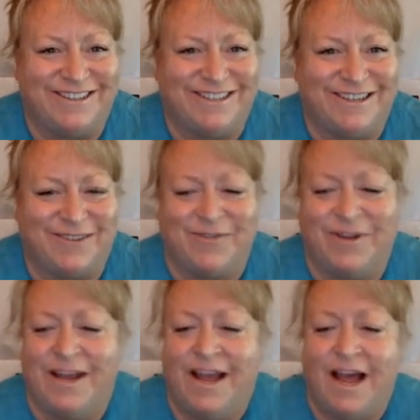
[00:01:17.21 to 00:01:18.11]
So,
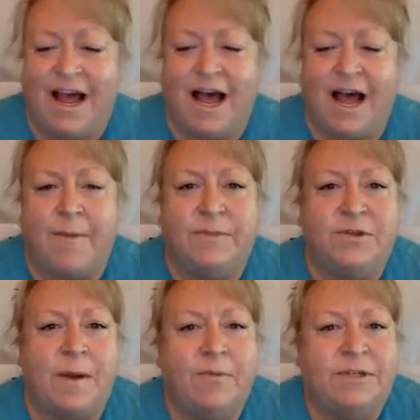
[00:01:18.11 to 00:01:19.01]
um,
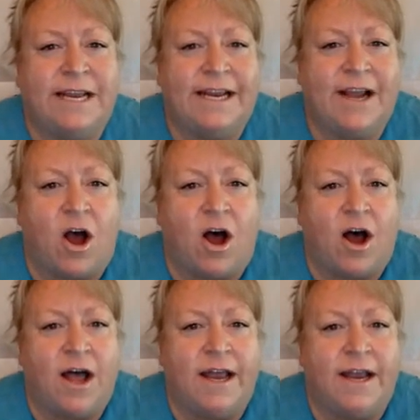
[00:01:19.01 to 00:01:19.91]
so I'm presenting
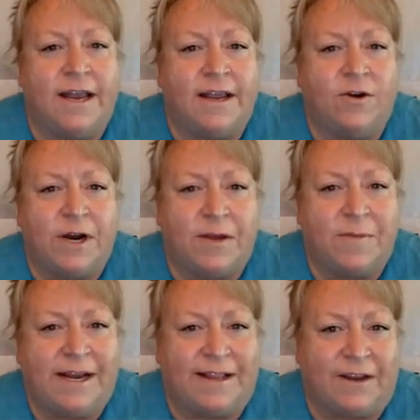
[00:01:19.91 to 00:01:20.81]
on
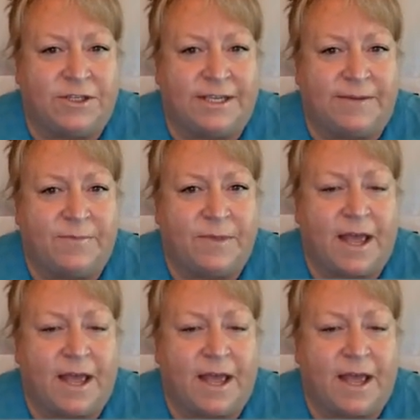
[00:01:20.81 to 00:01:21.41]
critical media literacy.